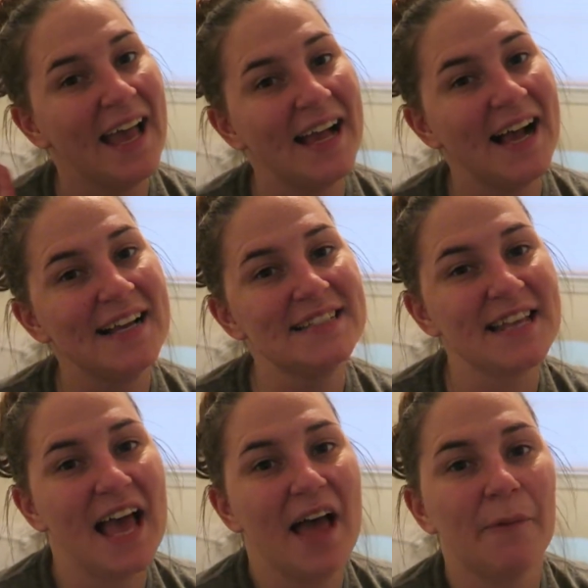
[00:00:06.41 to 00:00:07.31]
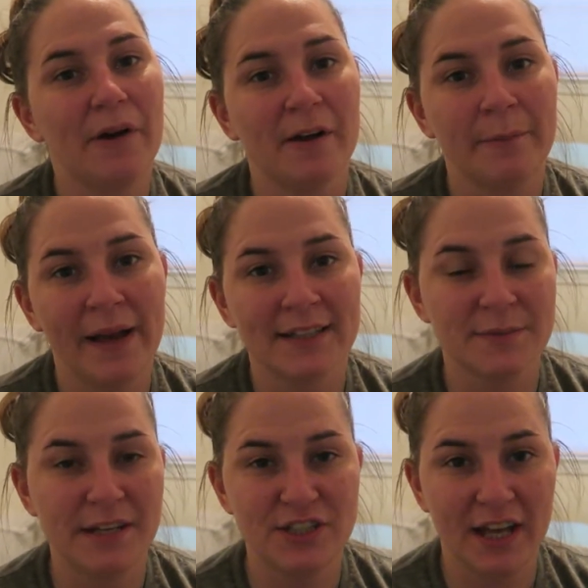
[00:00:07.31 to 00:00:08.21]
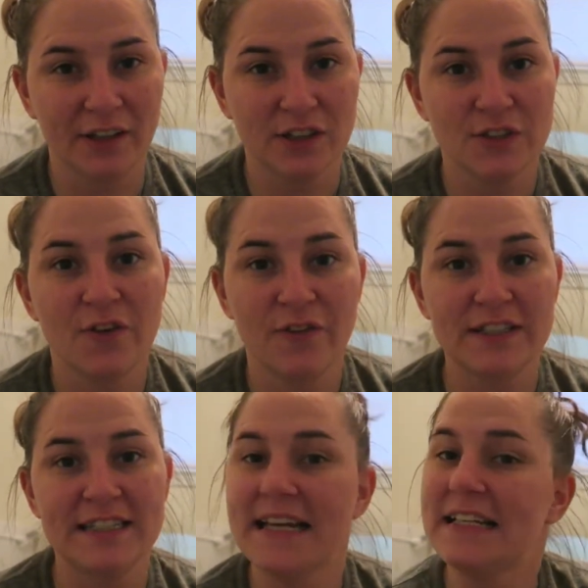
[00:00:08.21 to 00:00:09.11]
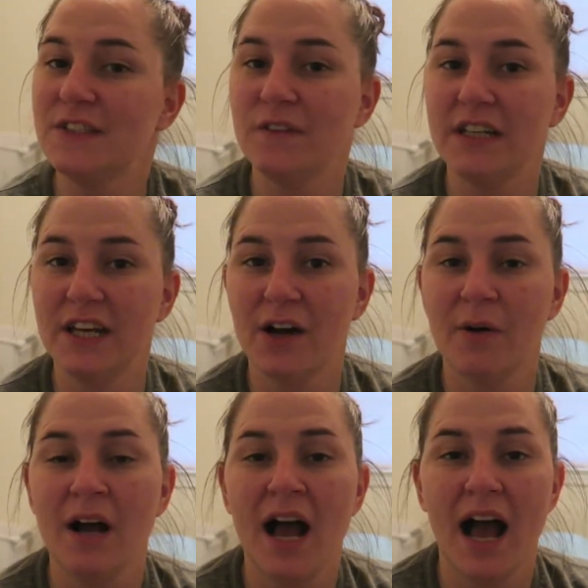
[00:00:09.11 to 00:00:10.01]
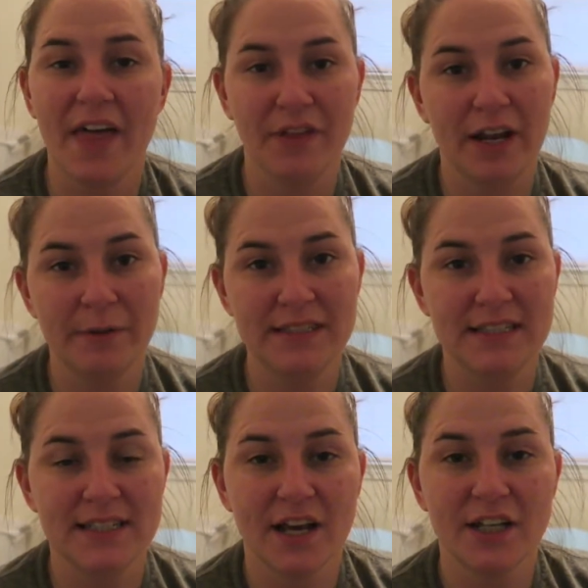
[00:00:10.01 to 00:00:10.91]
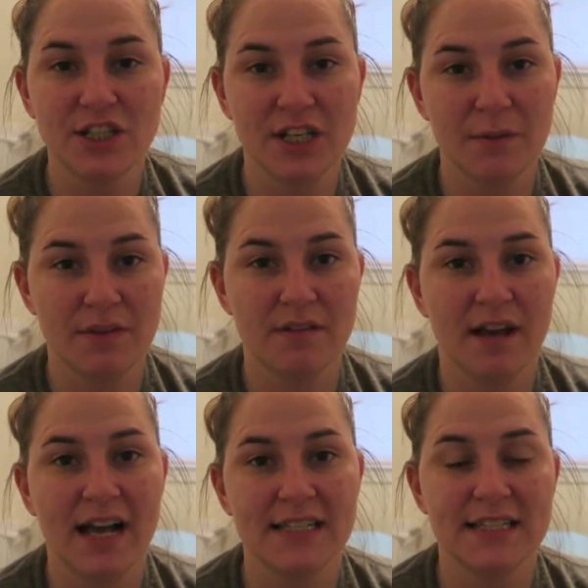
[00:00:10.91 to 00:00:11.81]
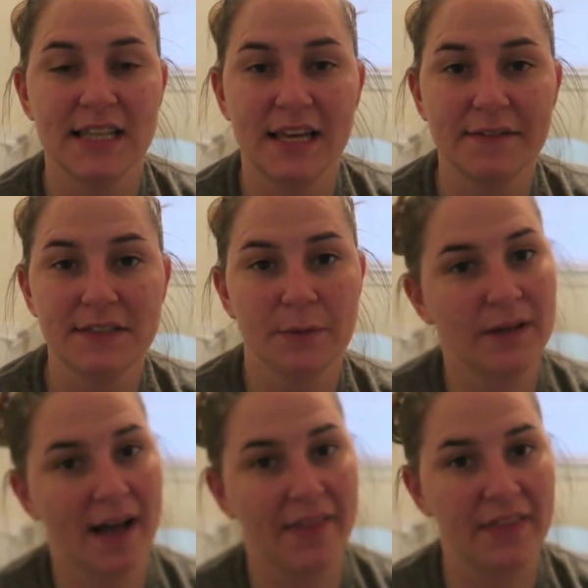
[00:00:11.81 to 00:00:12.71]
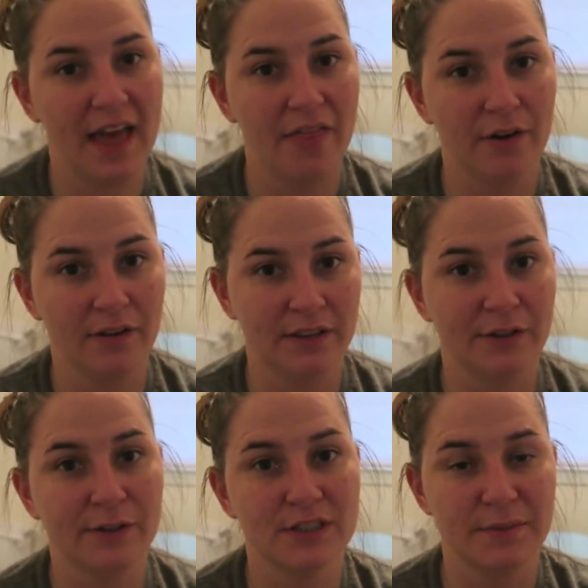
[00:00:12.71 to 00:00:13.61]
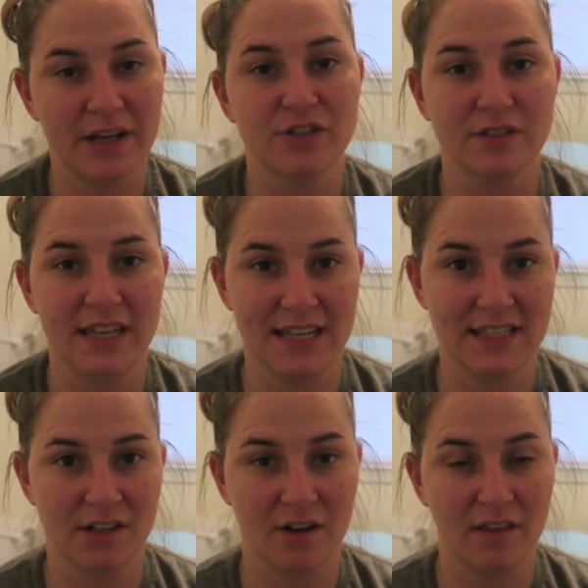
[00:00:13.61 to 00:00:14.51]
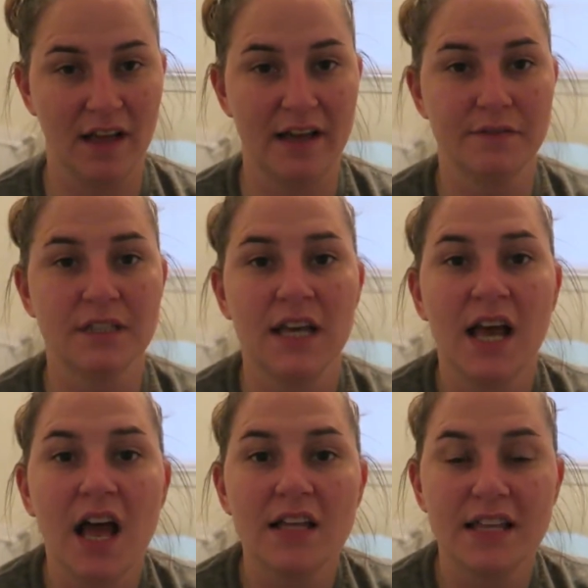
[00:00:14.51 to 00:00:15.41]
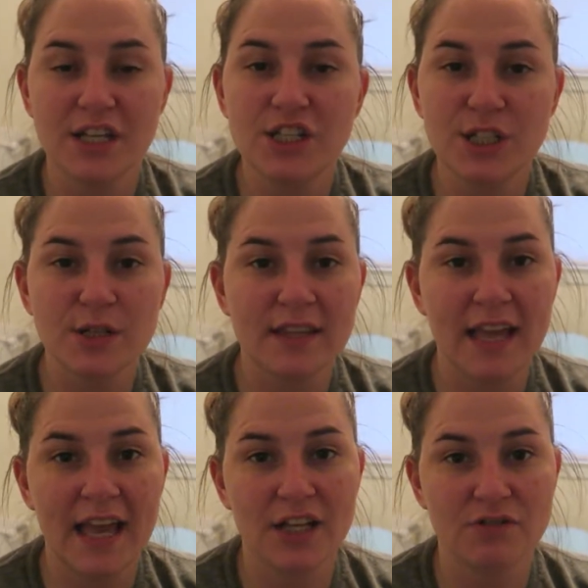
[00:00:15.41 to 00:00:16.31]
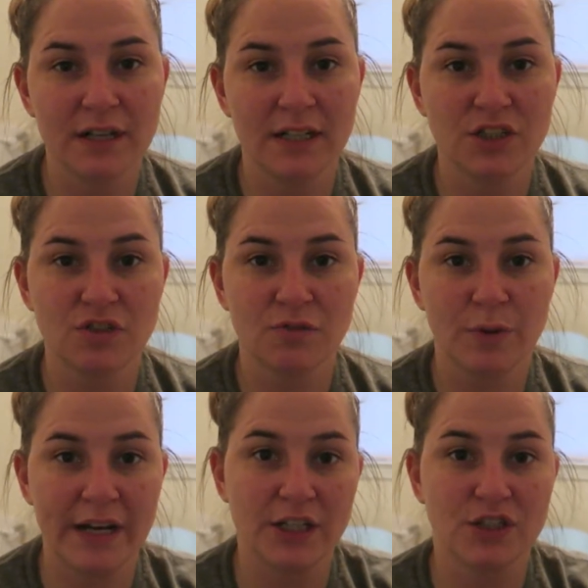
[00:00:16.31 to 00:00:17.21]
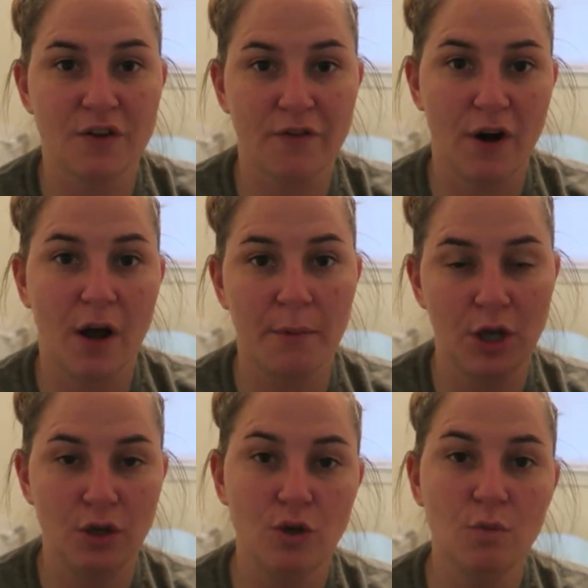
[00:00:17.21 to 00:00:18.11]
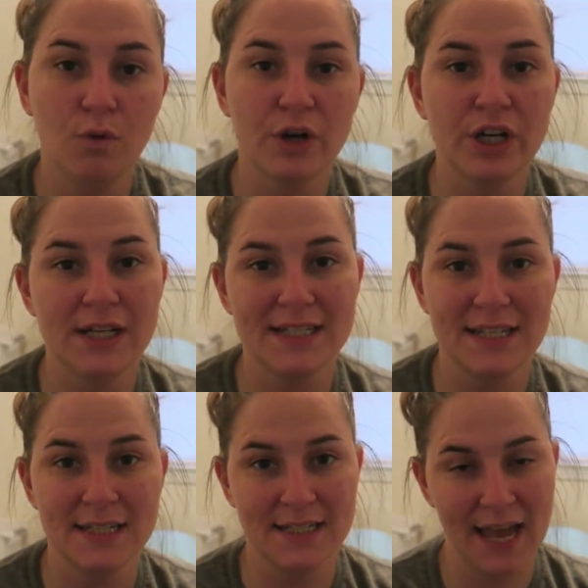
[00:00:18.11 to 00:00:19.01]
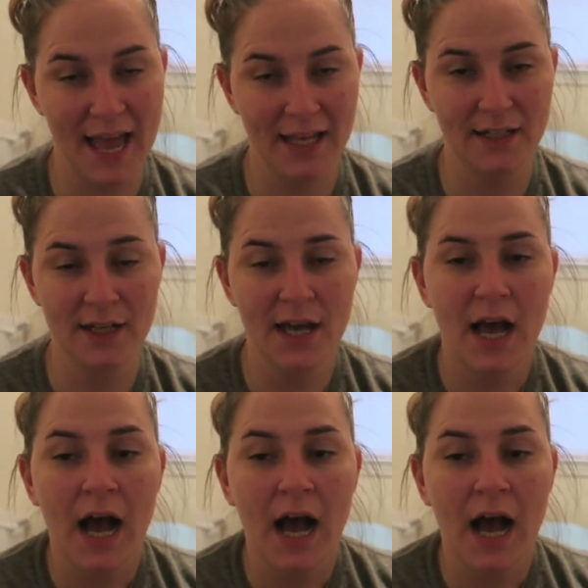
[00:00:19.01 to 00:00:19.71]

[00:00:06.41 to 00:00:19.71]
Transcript: Hey guys, and welcome back to my channel. So for today's video, I thought I would sit down and share with you guys the gifts that we got the other little special kids in our lives. This year, the age range ranged from newborn to 10.